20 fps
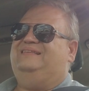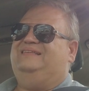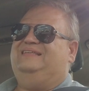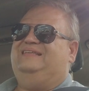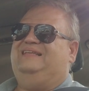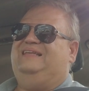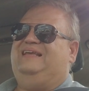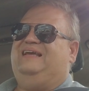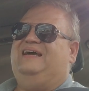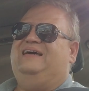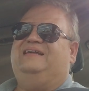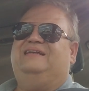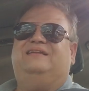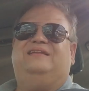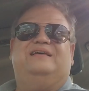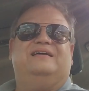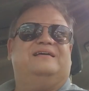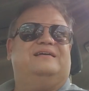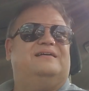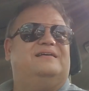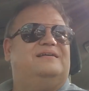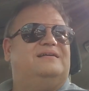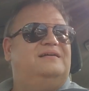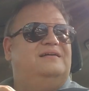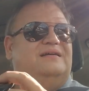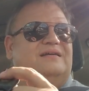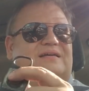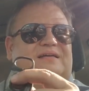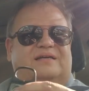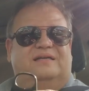added like
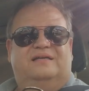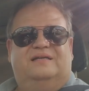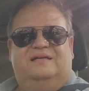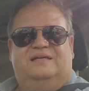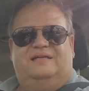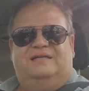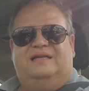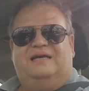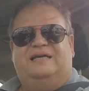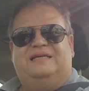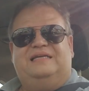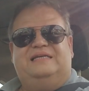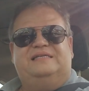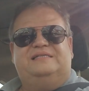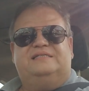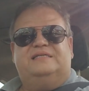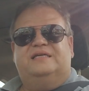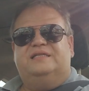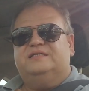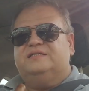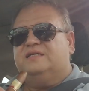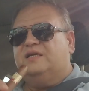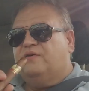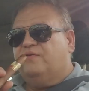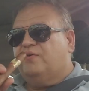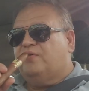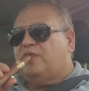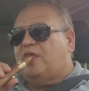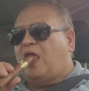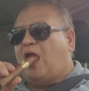90 cents to everything.